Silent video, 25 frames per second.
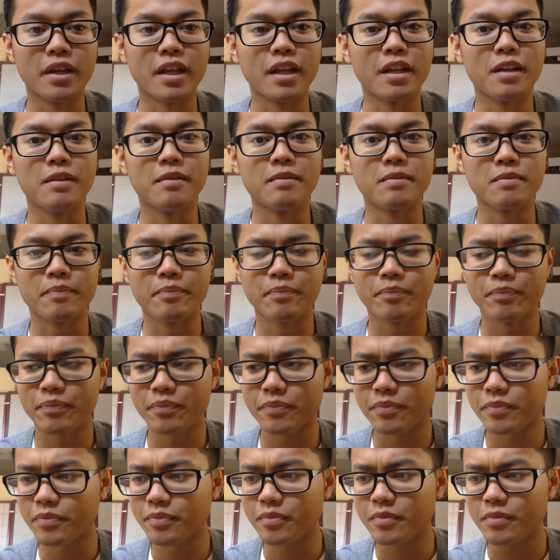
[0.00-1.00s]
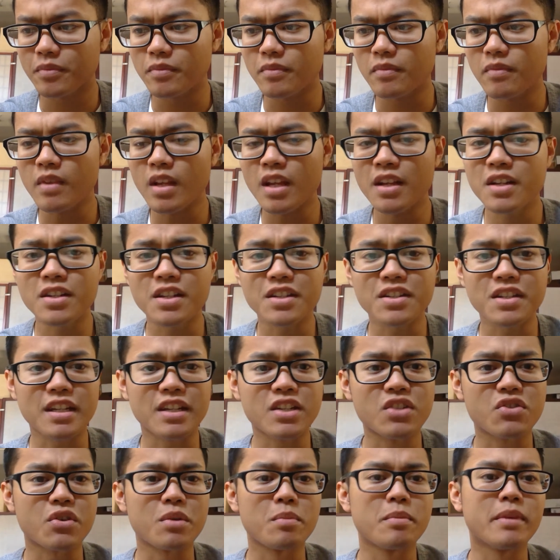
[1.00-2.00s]
and just
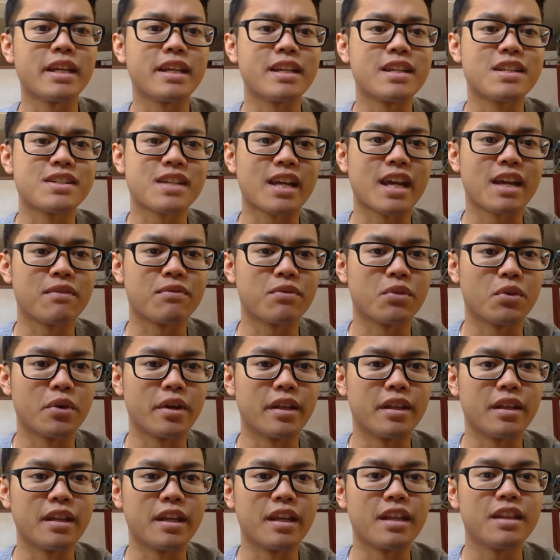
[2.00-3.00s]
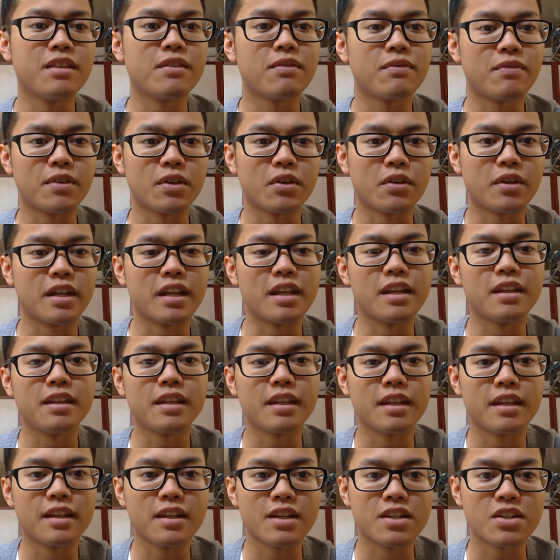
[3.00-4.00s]
extremely insightful in the field and in
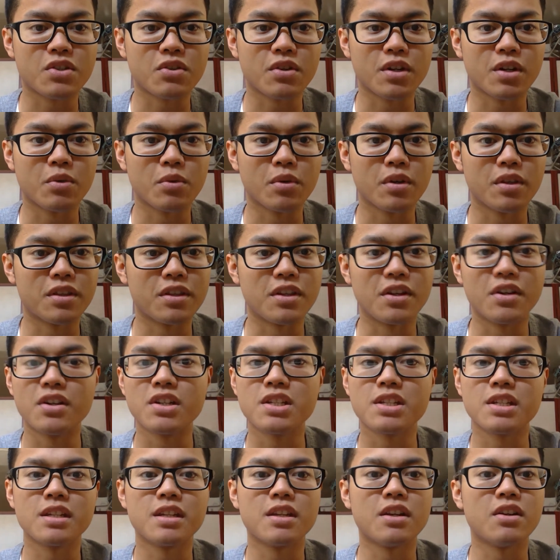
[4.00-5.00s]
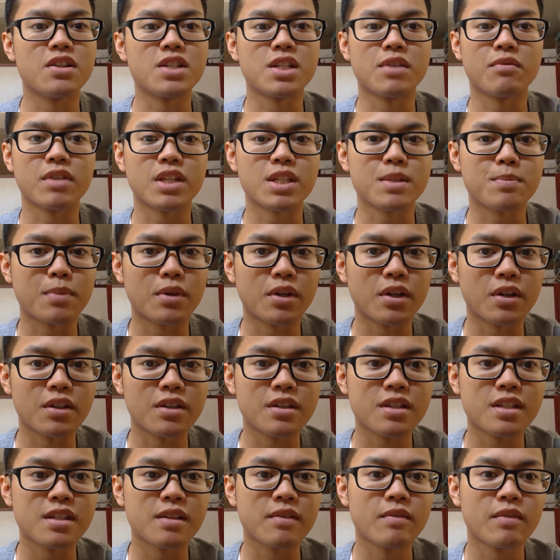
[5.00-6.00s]
the industry with years and years of
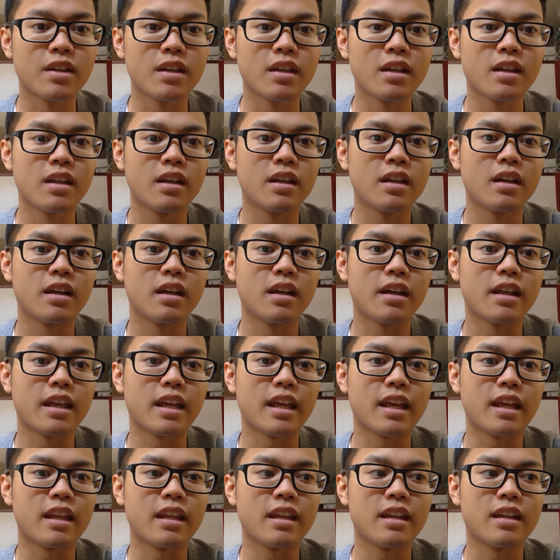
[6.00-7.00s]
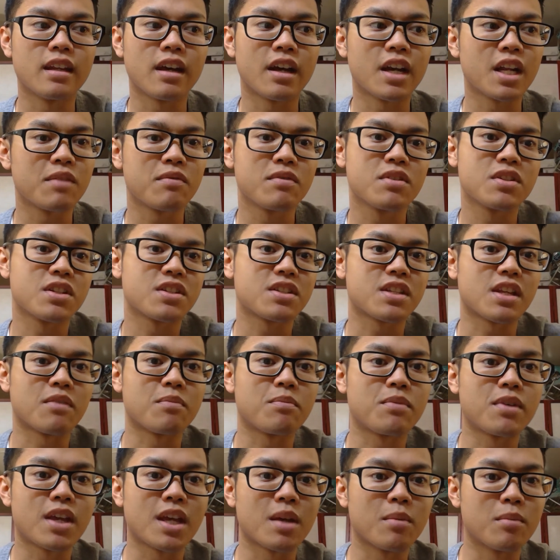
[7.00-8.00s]
experience in not even just
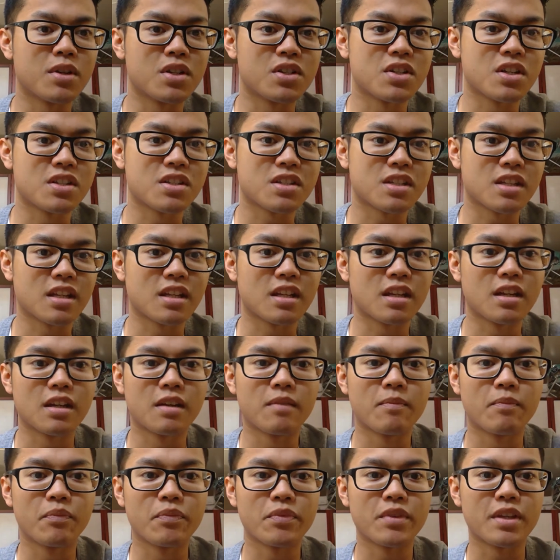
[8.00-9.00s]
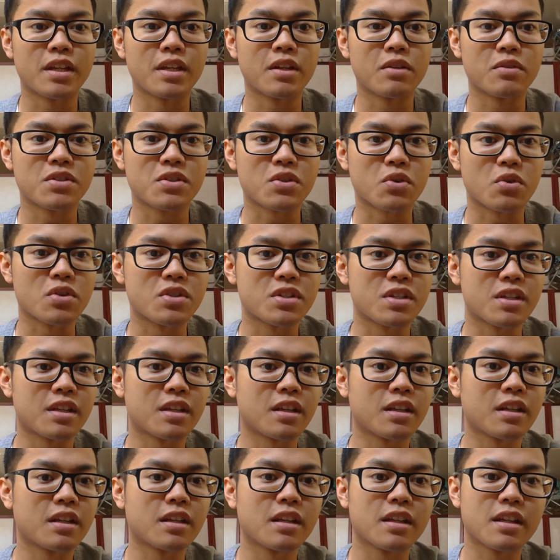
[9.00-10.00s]
FBA, but just in
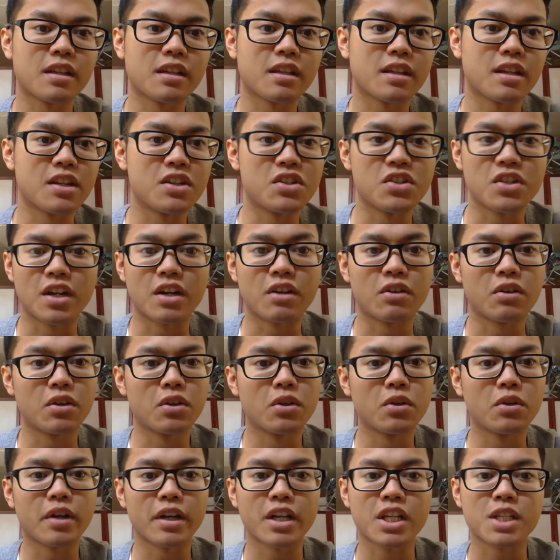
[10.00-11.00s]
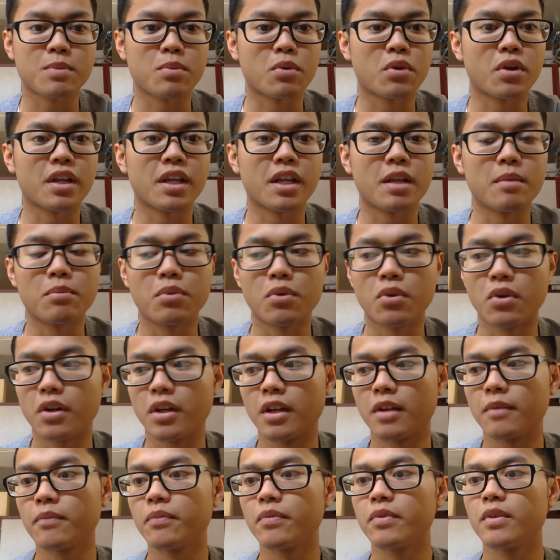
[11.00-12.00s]
sourcing in general, exporting,
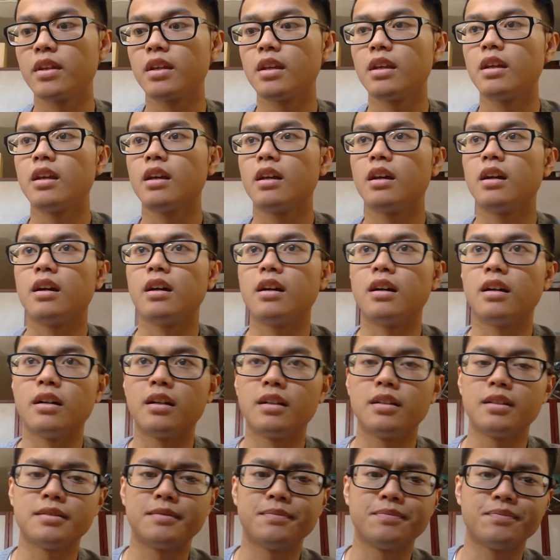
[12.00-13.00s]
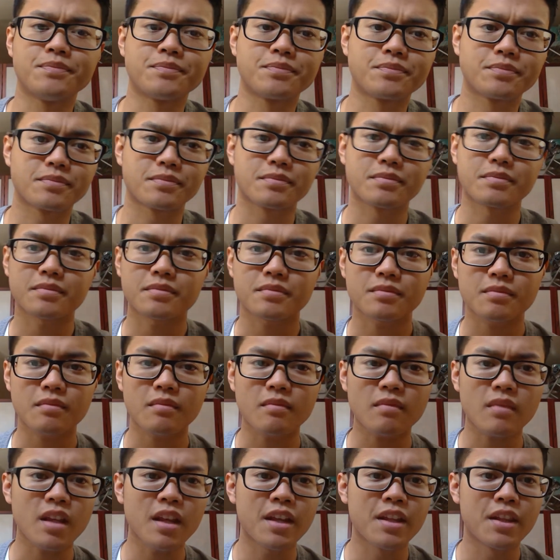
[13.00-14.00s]
importing, um,
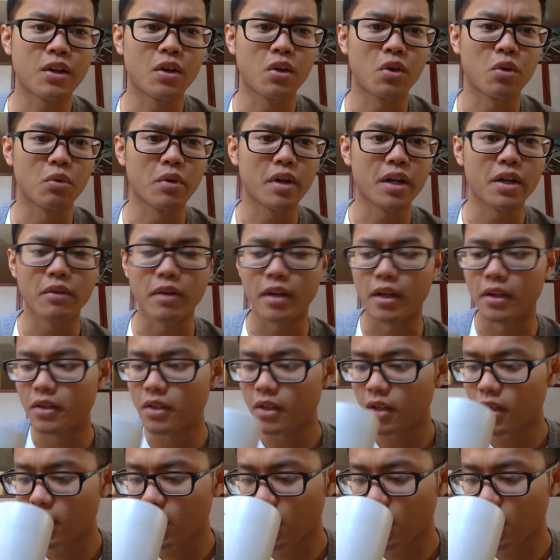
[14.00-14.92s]
and the whole runaround.